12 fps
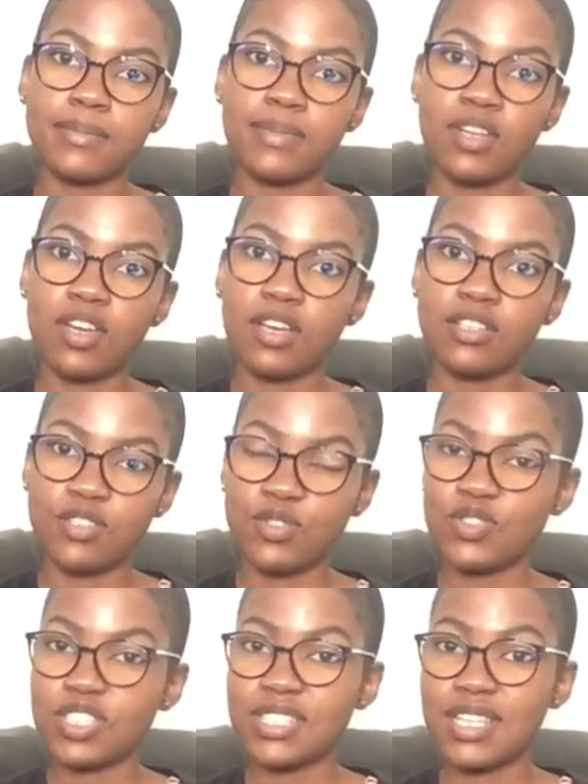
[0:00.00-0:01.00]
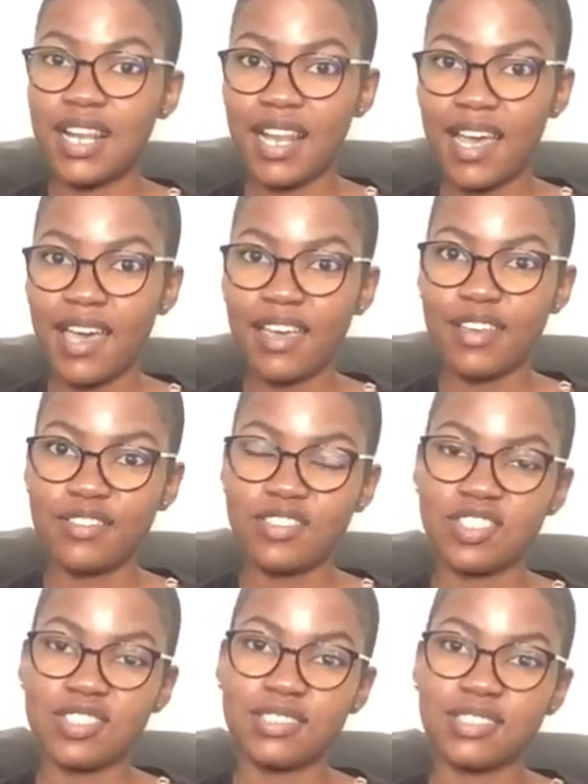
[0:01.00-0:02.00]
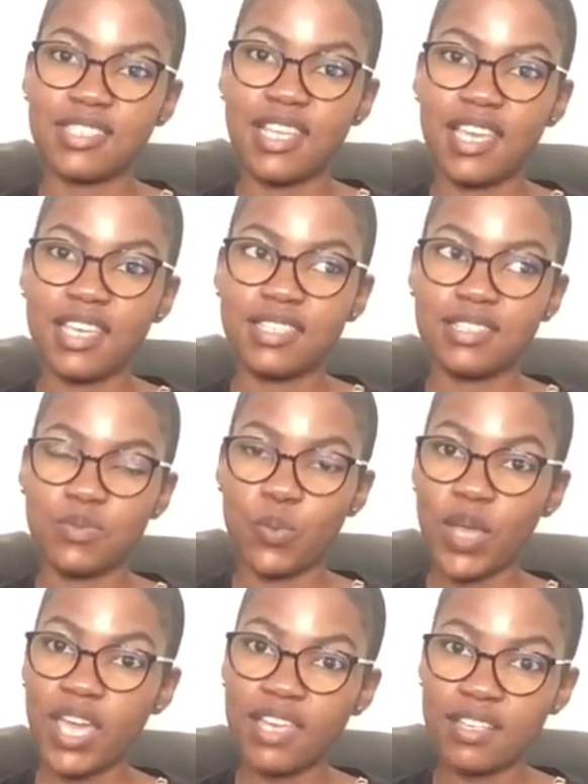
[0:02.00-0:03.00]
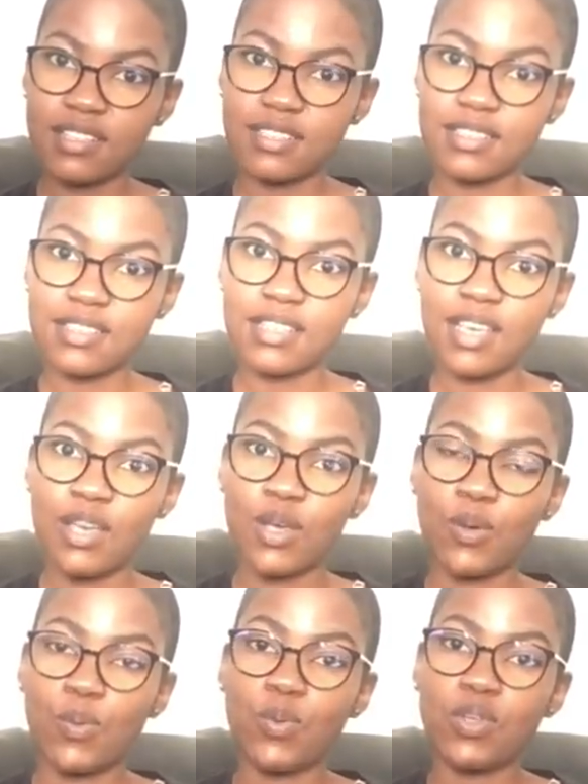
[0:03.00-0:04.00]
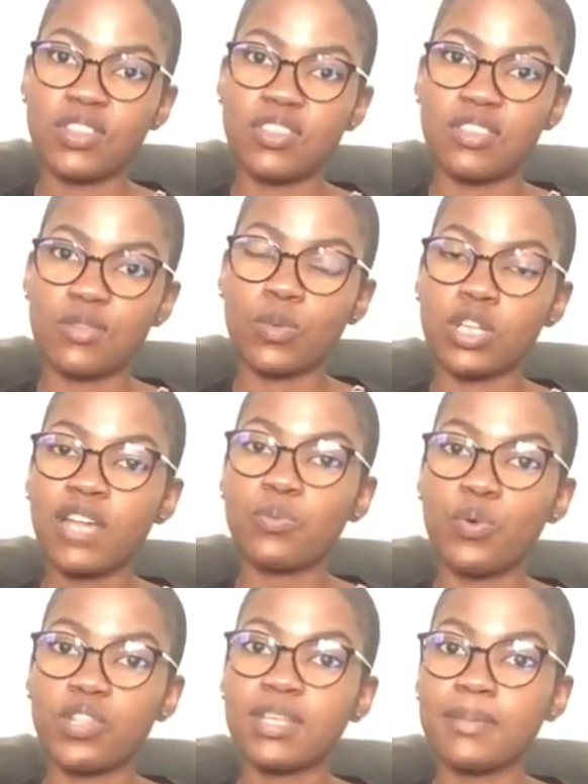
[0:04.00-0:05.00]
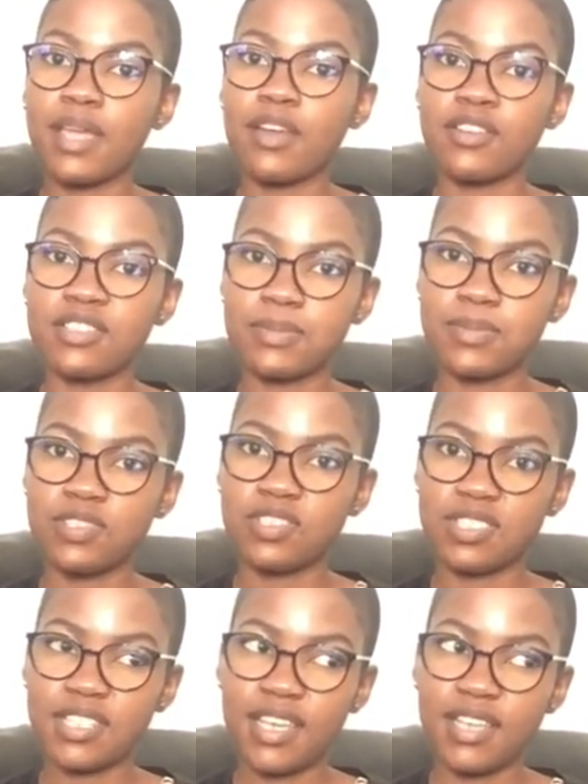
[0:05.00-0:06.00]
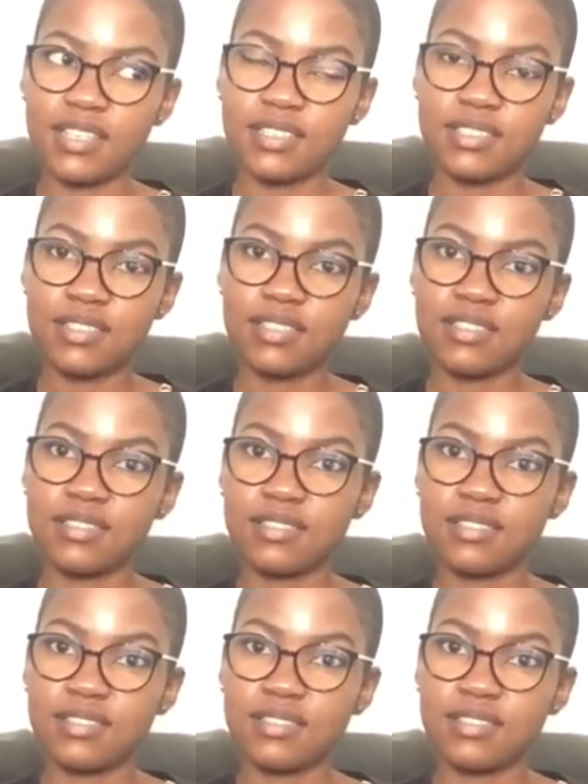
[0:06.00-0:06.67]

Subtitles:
But yeah, June is still alive. She still stays in Wales well, not with her parents, but she stays